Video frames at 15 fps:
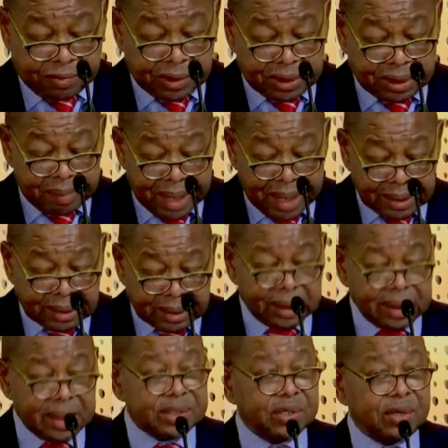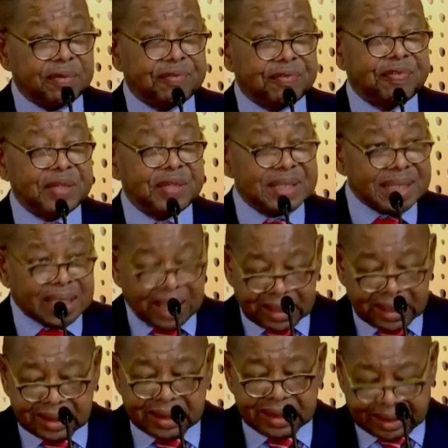for the maintenance of
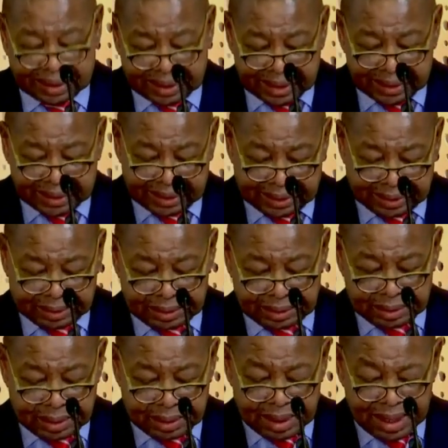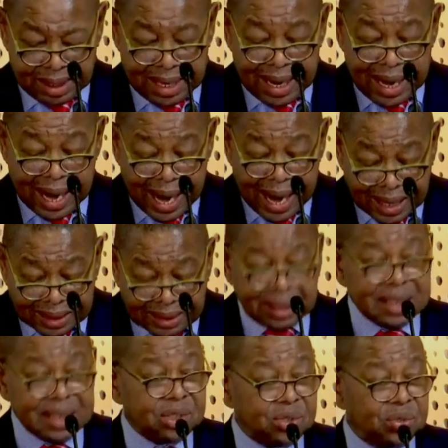physical distance,
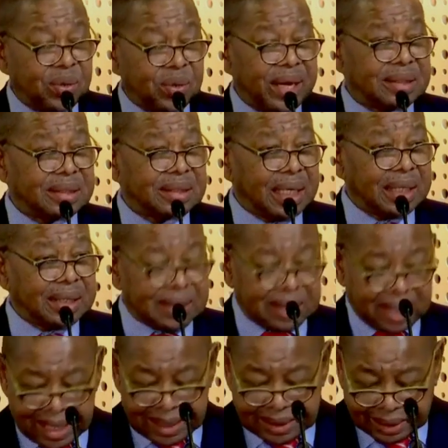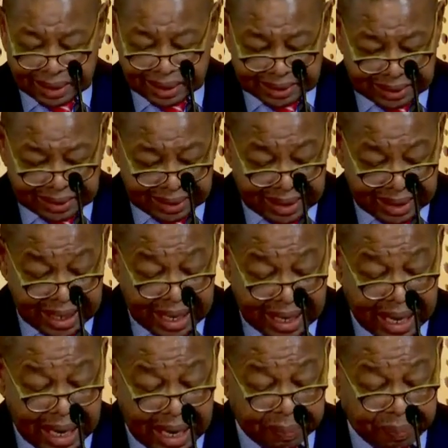access to hand sanitizers
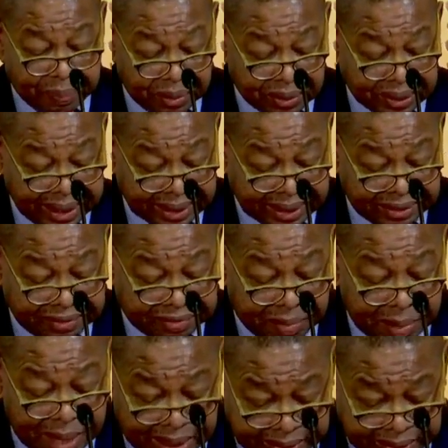and protective